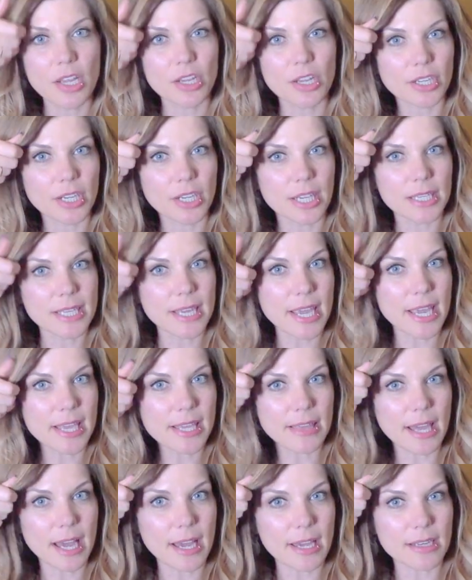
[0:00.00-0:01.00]
you're going to
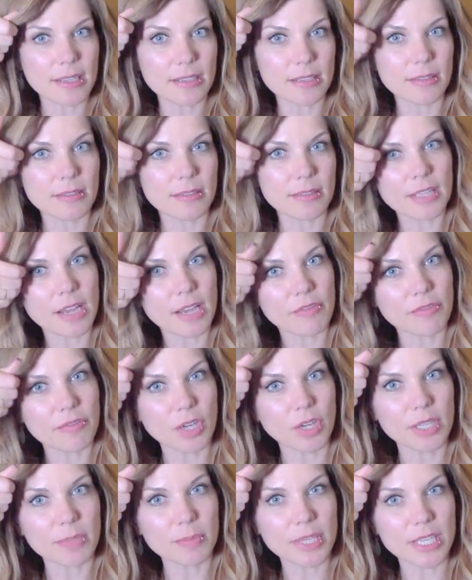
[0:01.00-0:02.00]
take that
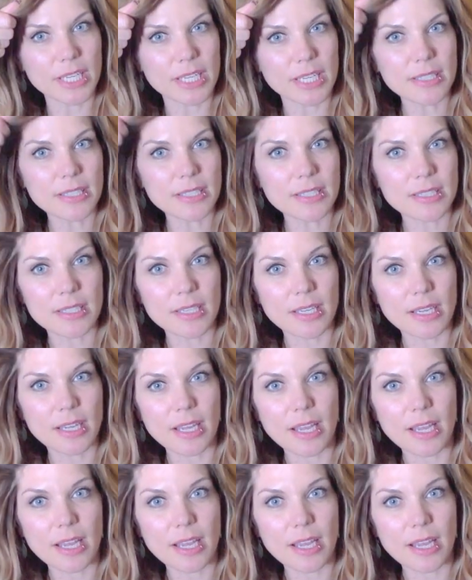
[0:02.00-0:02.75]
front piece